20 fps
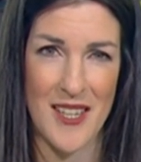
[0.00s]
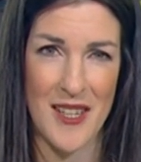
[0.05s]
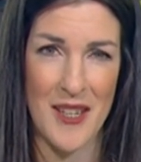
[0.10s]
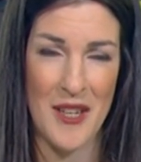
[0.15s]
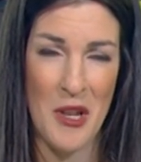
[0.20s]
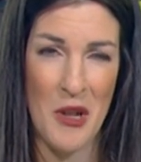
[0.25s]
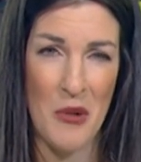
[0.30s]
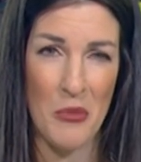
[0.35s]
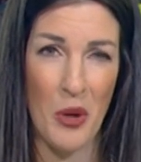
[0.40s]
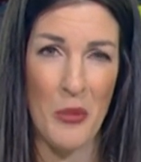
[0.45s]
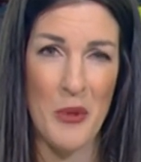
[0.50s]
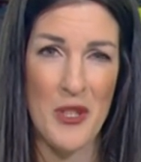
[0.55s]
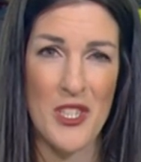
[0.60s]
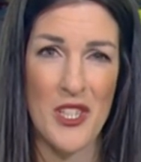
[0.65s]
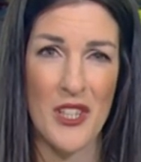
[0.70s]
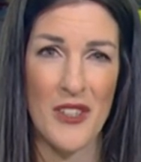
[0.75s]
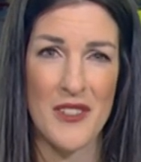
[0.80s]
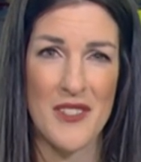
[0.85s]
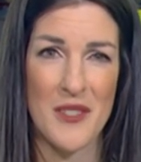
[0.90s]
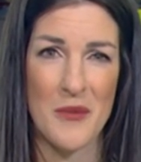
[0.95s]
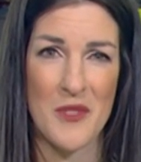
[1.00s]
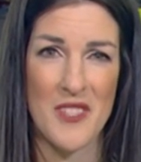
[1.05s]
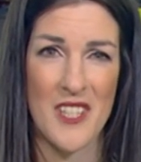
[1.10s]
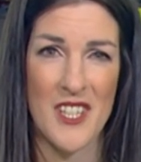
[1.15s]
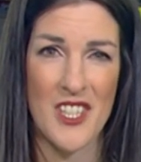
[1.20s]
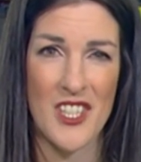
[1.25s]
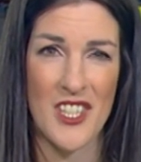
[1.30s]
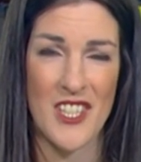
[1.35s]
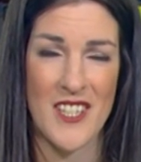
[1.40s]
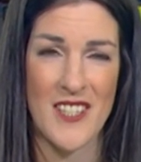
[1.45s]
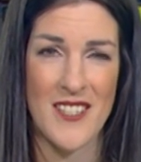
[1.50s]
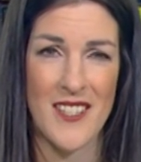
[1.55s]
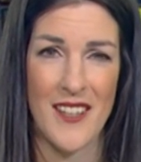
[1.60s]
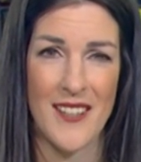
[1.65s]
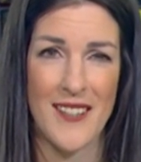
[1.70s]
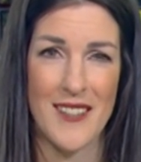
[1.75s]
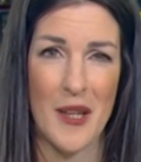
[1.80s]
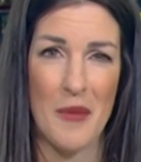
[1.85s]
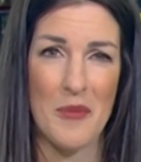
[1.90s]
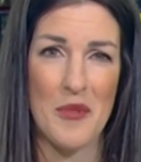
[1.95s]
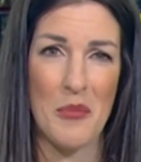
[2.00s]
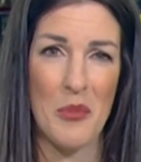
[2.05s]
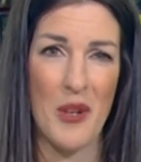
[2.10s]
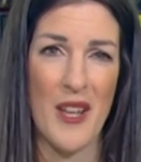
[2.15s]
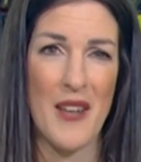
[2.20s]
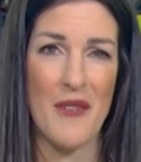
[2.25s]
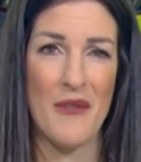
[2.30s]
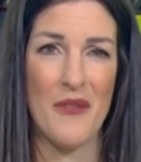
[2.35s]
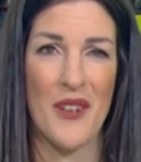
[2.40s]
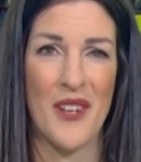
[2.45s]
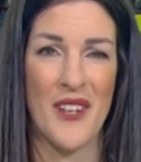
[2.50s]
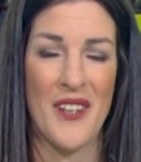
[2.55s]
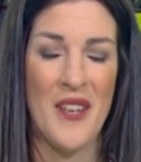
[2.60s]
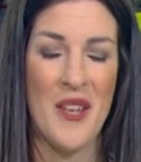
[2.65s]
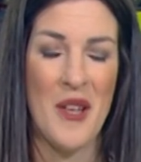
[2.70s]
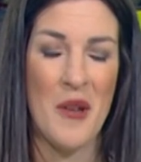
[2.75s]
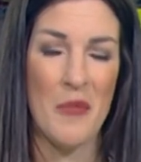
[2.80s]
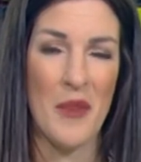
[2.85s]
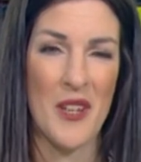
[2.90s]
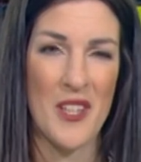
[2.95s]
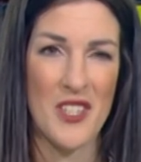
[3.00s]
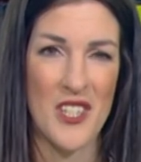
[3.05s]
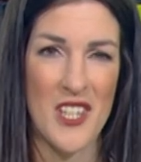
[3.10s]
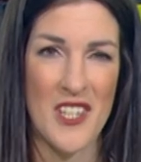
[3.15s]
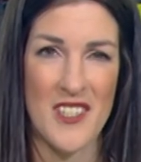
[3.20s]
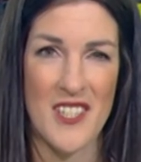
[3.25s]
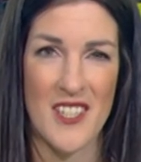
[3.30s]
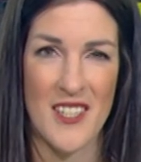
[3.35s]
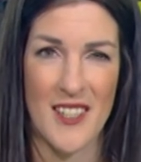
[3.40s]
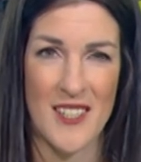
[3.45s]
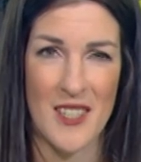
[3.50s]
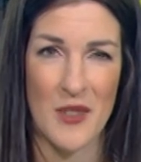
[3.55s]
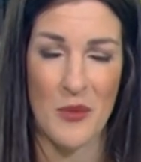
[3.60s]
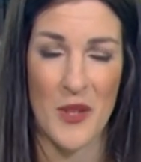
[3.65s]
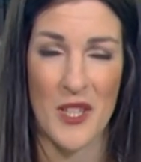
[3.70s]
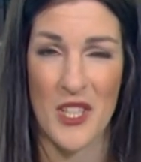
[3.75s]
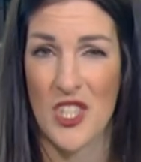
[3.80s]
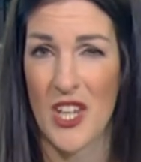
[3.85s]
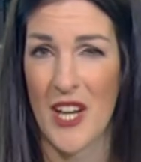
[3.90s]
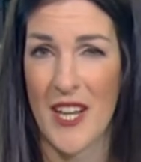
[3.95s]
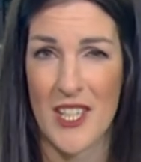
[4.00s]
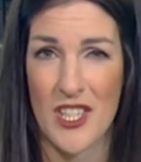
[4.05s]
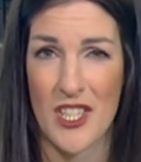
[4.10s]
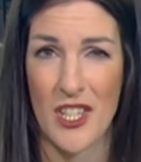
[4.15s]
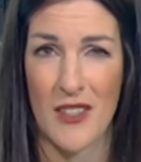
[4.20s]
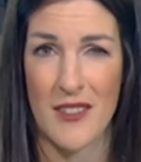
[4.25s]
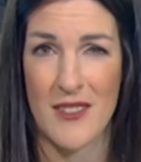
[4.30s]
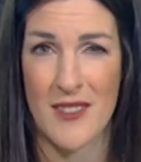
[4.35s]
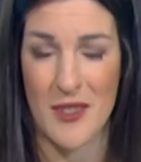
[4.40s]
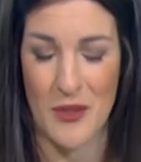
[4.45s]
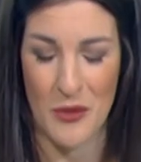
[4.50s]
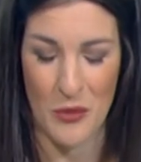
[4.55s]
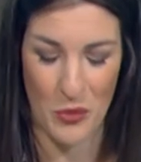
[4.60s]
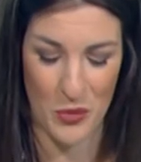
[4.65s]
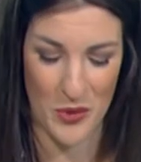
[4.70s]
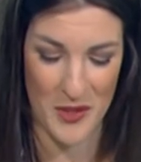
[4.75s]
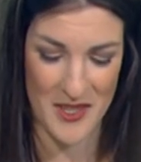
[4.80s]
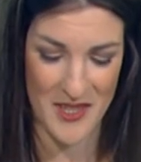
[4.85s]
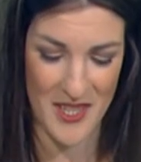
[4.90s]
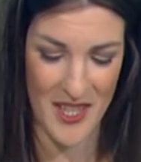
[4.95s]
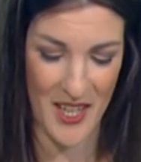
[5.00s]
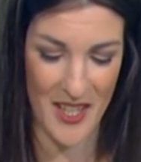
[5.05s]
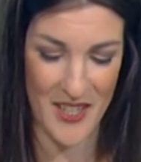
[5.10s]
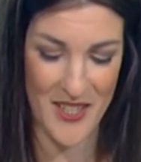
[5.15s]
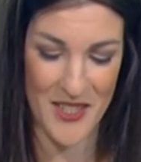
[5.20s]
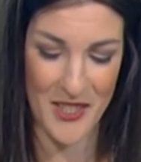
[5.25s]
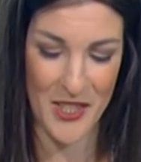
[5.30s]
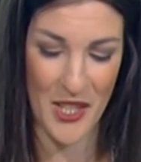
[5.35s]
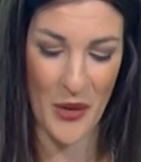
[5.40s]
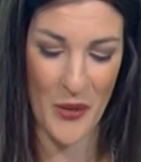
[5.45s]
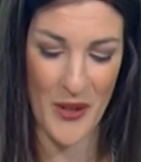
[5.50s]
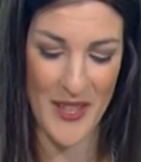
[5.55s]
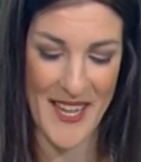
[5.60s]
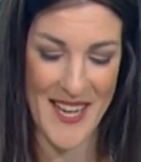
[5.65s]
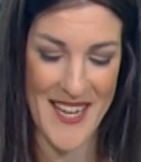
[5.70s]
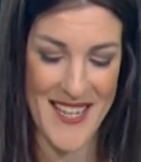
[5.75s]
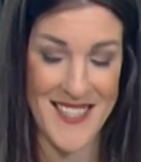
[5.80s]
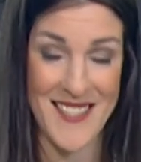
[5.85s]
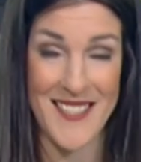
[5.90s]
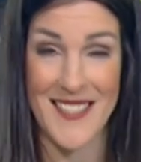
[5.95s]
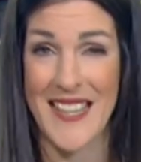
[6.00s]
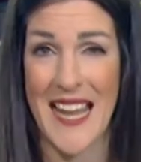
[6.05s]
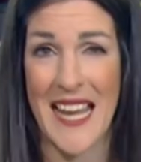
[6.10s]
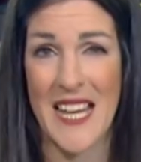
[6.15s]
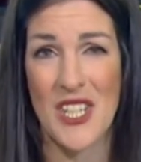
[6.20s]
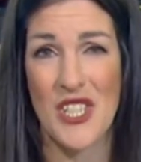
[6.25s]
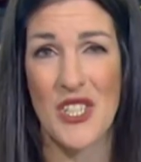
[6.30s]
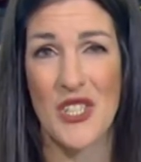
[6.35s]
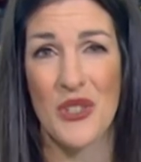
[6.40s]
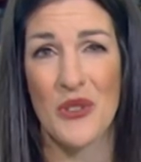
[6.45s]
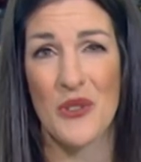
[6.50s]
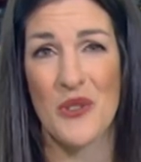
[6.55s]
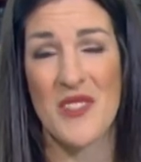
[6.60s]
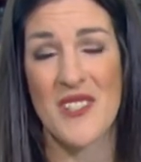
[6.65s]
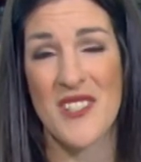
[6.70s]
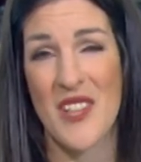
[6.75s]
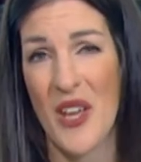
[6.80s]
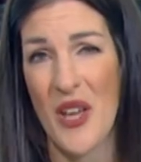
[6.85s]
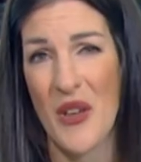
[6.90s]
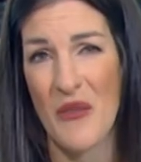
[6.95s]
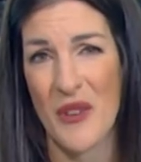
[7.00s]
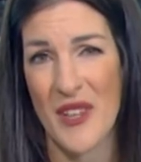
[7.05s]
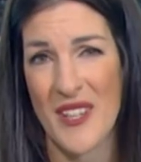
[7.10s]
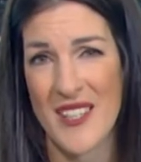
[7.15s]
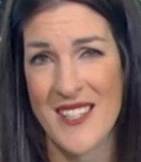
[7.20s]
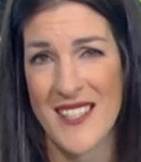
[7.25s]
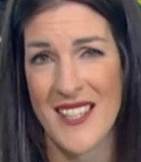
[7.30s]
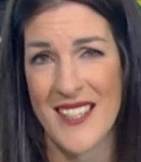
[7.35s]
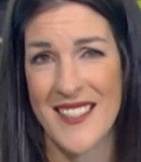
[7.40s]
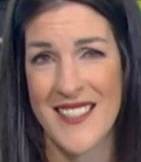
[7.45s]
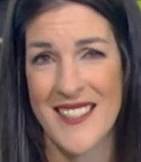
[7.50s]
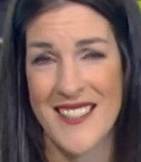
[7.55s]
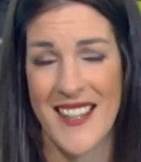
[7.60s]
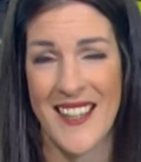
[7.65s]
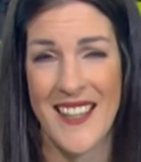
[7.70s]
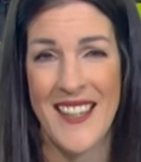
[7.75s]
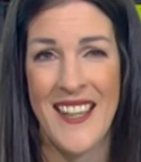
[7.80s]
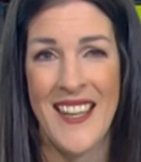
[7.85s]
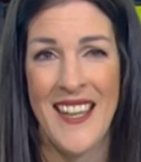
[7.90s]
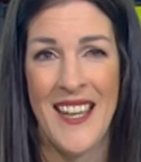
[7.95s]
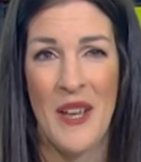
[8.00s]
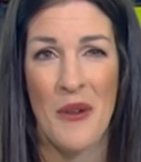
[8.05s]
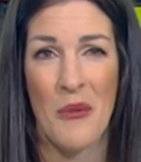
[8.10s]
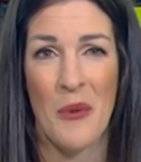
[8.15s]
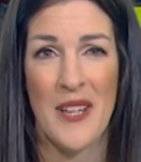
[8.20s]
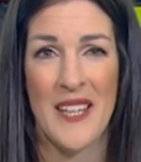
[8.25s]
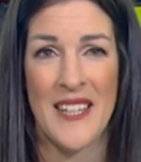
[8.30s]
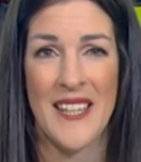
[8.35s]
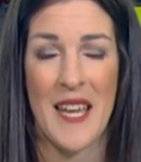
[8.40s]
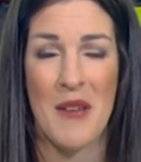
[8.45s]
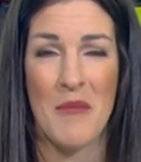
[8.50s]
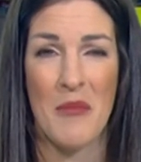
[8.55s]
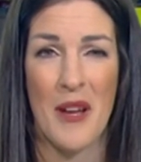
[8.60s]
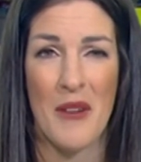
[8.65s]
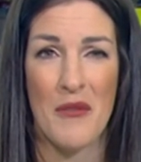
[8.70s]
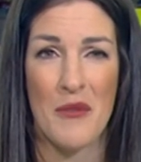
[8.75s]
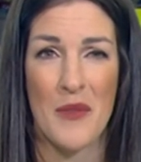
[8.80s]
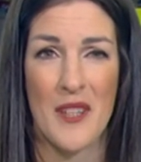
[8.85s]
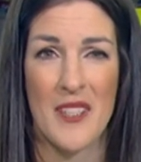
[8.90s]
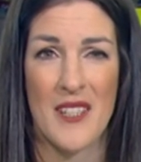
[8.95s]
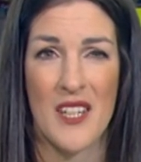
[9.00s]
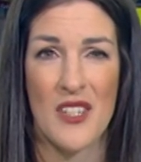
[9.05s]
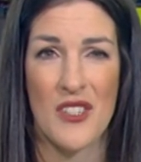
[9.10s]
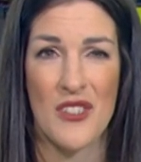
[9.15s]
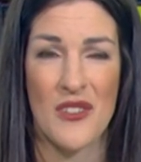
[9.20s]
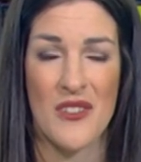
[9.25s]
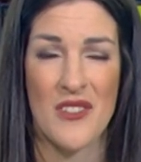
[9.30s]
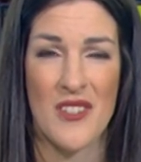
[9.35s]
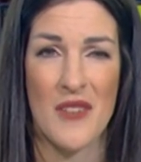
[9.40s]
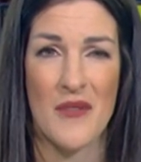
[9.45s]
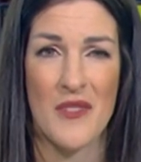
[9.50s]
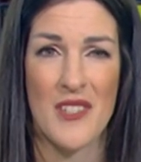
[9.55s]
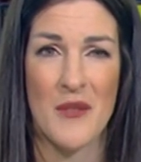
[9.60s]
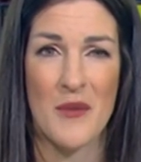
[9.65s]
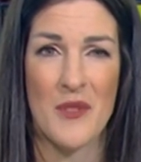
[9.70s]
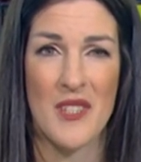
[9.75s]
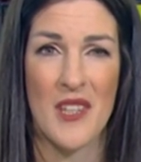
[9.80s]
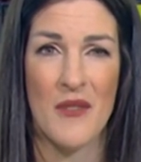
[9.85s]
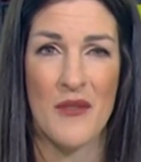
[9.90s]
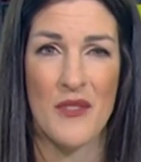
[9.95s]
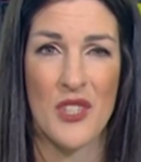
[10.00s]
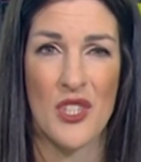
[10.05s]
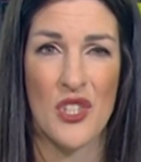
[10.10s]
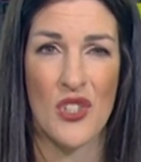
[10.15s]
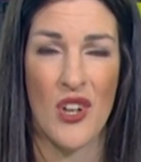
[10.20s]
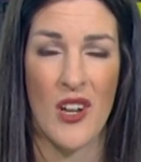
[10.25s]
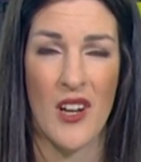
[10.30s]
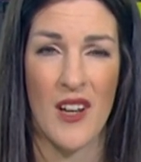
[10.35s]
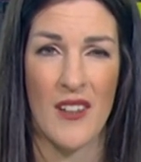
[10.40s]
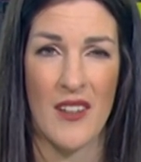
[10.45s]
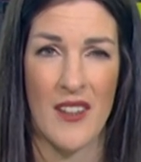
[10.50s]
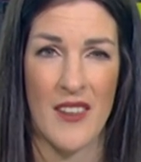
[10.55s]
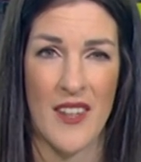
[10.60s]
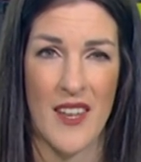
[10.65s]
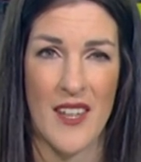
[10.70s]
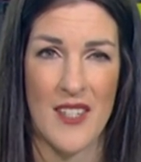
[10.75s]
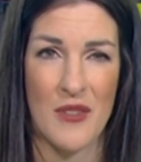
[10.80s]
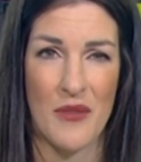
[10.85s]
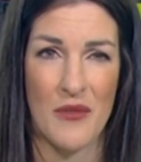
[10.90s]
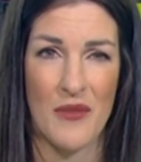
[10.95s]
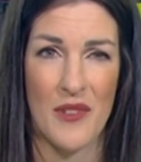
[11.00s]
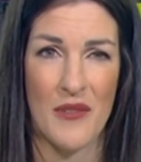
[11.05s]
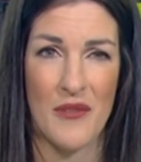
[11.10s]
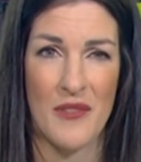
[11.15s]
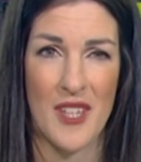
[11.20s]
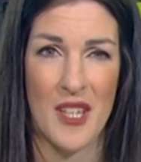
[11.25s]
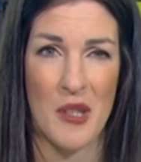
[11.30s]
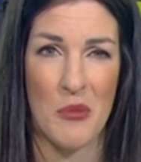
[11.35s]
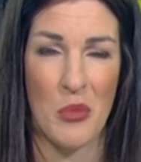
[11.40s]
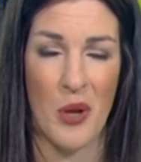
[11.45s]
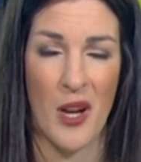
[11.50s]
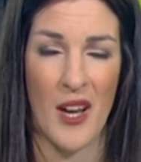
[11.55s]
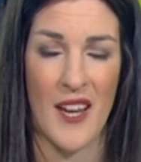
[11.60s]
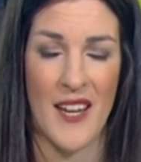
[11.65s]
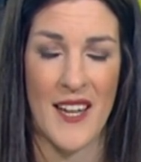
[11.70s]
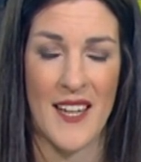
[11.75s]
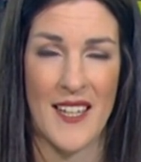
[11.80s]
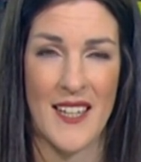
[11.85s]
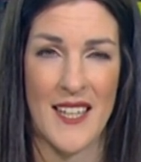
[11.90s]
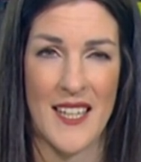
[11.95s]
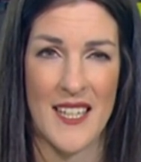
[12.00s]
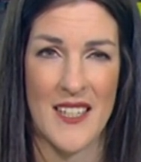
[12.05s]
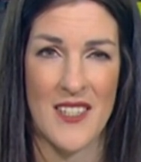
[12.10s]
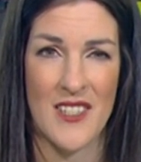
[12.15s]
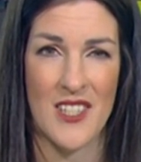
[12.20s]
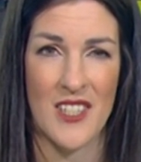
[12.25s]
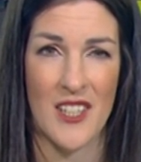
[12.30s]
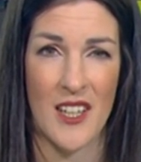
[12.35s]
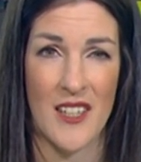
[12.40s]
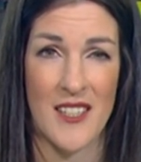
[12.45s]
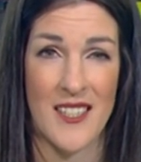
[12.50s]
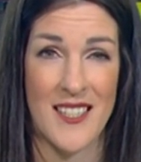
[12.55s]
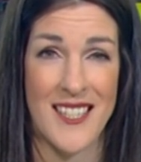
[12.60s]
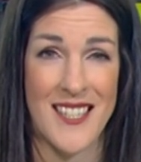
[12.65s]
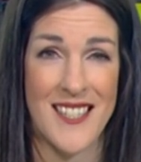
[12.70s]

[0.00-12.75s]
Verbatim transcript: Uh, Bobby Charlton was actually signed up to play for Manchester United when Jack Charlton was uh, undergoing his national service. And uh, when he came back from that national service, he was given a trial at the age of 15 by Leeds United.